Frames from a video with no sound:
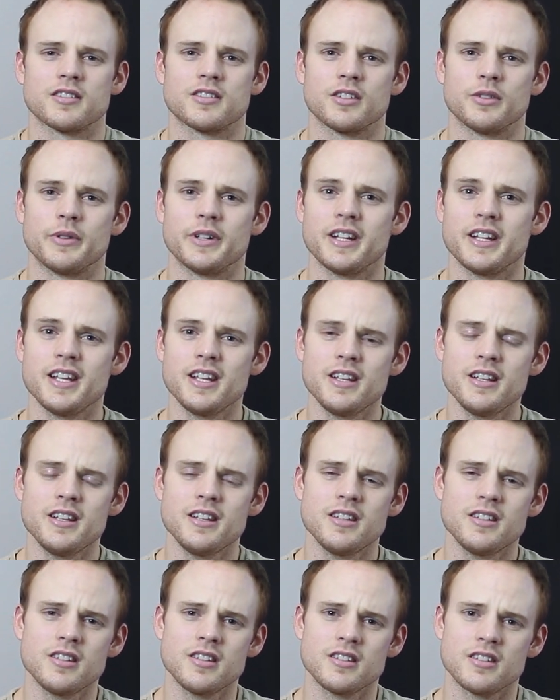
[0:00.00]
so it
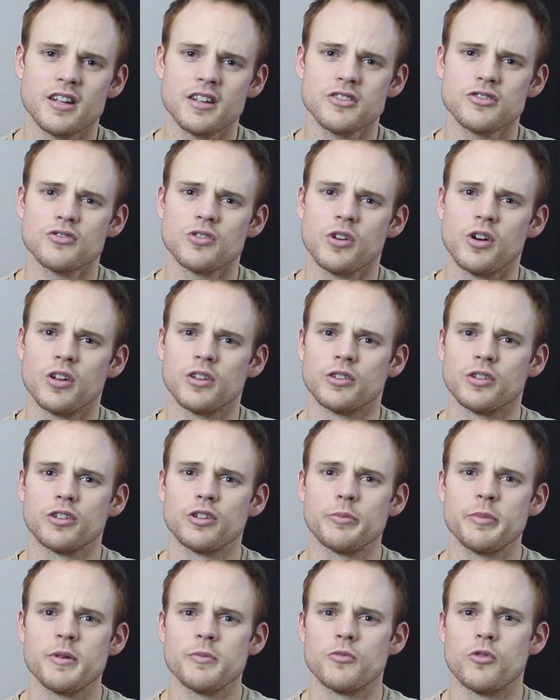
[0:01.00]
is does draw a
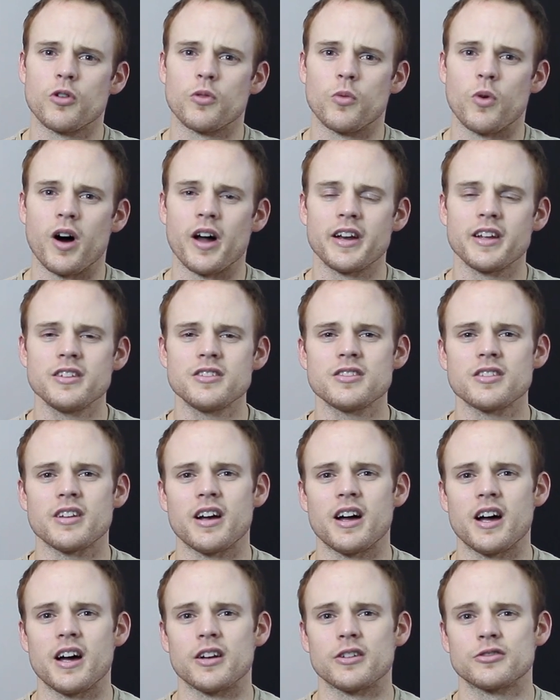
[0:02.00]
little bit more wattage.
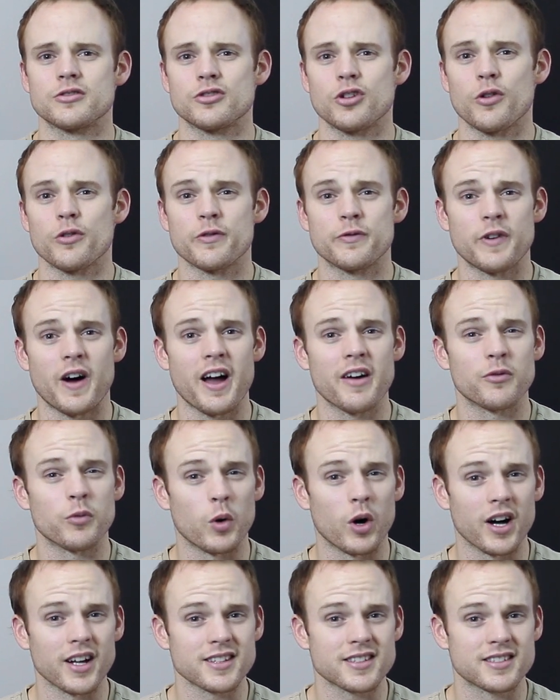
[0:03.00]
Uh, draws 5
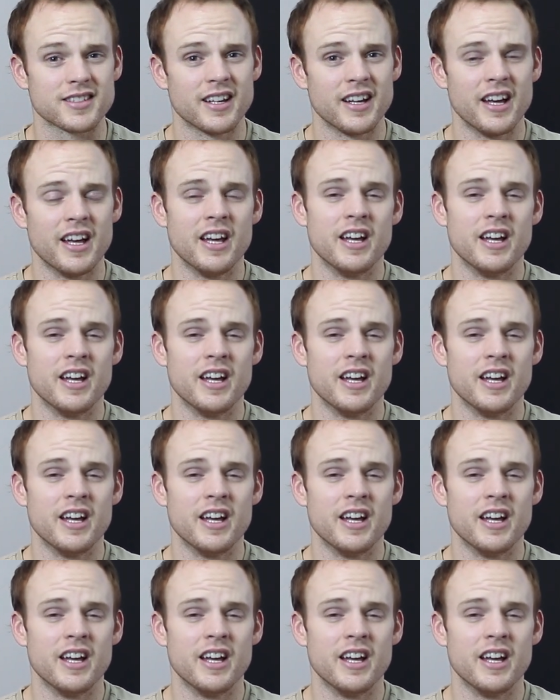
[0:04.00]
watts,